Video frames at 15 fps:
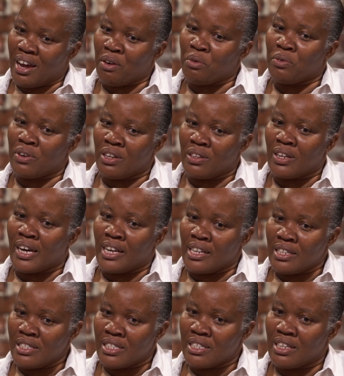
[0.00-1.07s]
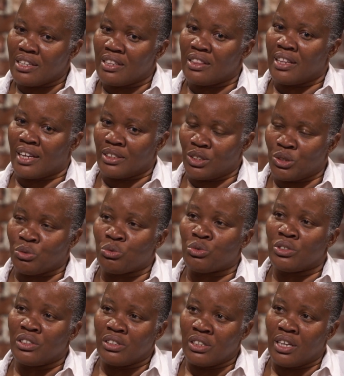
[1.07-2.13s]
realize that you
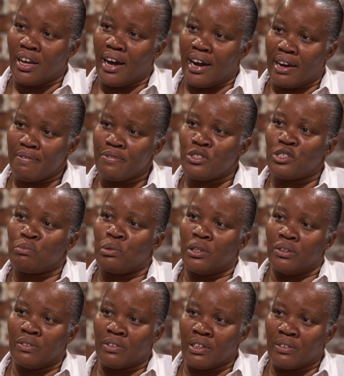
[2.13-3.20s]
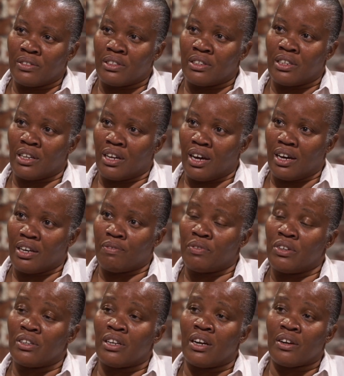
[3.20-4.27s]
really have to be grounded in God. If
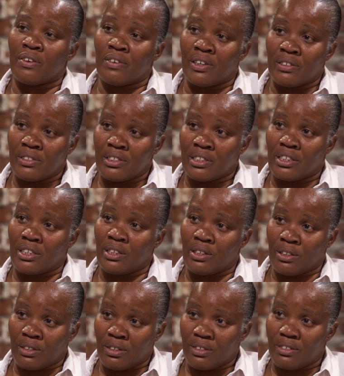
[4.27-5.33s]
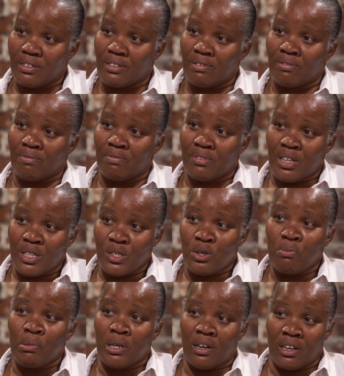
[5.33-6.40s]
you're not grounded here, it's
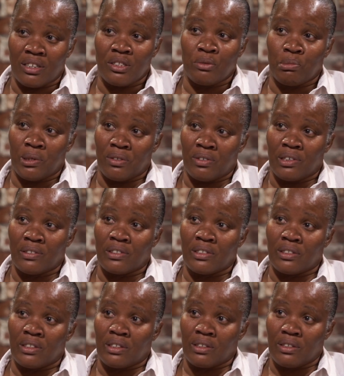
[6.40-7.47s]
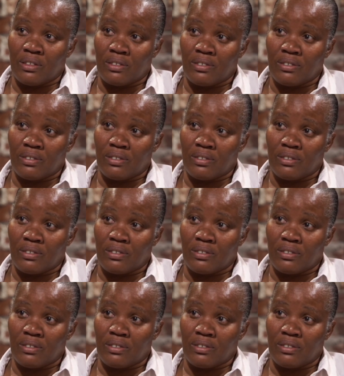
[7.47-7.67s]
going to be hard to be grounded there.